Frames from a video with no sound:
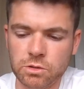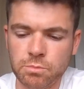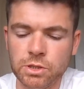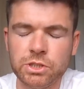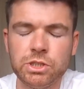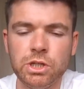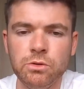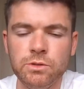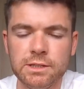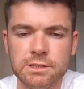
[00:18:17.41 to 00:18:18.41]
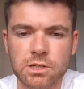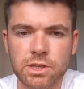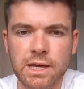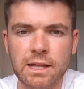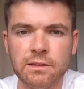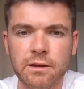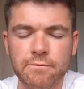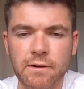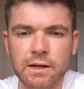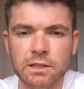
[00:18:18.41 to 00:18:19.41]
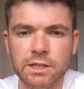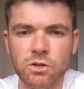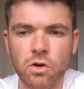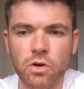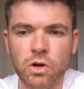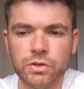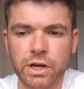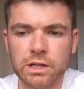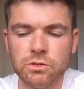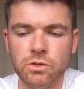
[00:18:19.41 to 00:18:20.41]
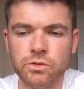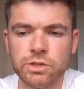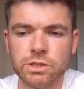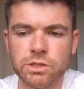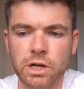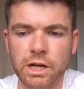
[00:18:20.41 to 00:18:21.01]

pursued it to the end, I finally got a diagnosis,